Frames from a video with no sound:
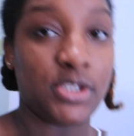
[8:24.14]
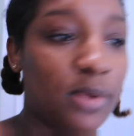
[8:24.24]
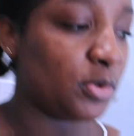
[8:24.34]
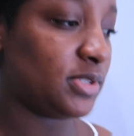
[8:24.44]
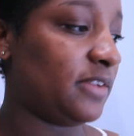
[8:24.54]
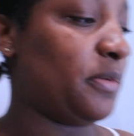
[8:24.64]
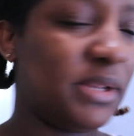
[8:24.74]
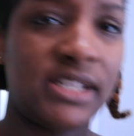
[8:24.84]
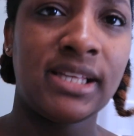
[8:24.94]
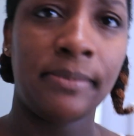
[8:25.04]
It's almost seven
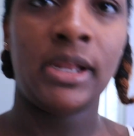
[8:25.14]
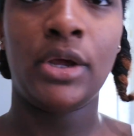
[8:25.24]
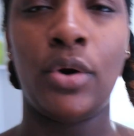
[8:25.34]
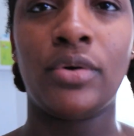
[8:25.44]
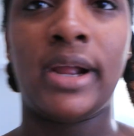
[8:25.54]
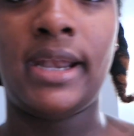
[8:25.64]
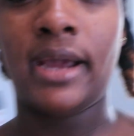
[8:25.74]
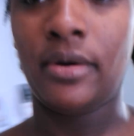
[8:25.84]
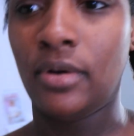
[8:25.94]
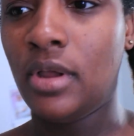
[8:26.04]
minutes. I'm going to go right
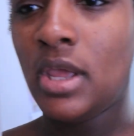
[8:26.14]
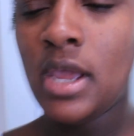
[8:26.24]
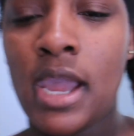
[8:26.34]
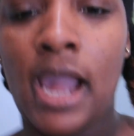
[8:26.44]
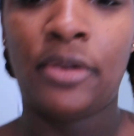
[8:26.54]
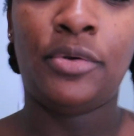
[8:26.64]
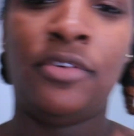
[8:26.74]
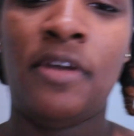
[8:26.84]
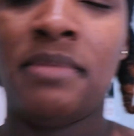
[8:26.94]
now. I don't know if